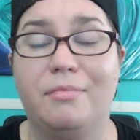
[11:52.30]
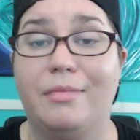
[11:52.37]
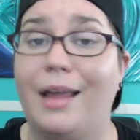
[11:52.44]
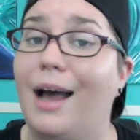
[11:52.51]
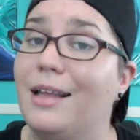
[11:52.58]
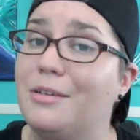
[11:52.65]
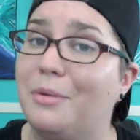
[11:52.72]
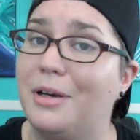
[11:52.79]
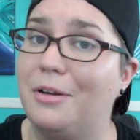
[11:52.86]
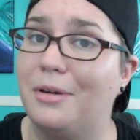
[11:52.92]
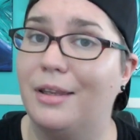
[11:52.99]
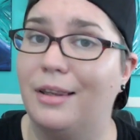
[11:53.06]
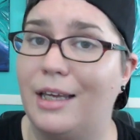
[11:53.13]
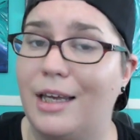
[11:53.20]
That's when you
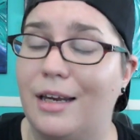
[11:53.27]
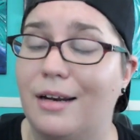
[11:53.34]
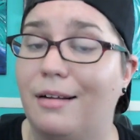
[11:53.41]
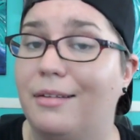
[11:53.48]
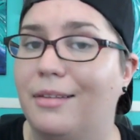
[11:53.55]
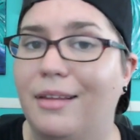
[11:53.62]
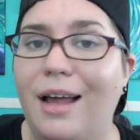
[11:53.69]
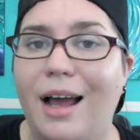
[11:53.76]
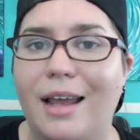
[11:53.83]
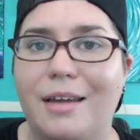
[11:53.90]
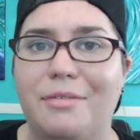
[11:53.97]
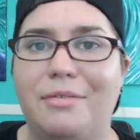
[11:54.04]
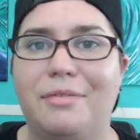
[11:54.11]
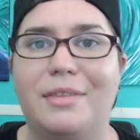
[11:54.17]
can lead a
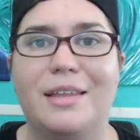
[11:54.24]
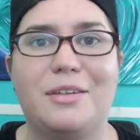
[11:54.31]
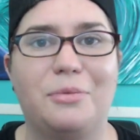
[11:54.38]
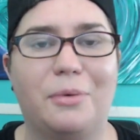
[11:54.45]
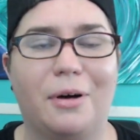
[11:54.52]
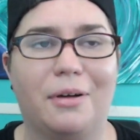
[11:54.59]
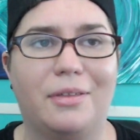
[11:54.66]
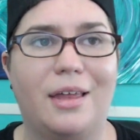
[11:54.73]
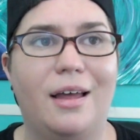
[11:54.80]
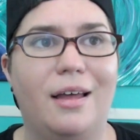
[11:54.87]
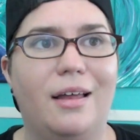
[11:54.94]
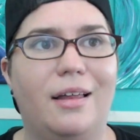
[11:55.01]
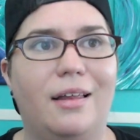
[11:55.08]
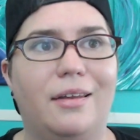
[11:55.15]
life that's worth
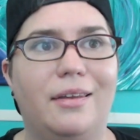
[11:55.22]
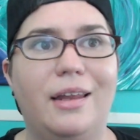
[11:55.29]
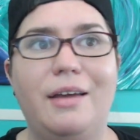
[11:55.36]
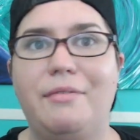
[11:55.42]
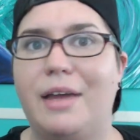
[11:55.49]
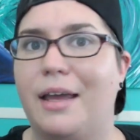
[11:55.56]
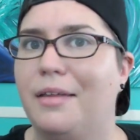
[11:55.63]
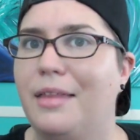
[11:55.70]
living.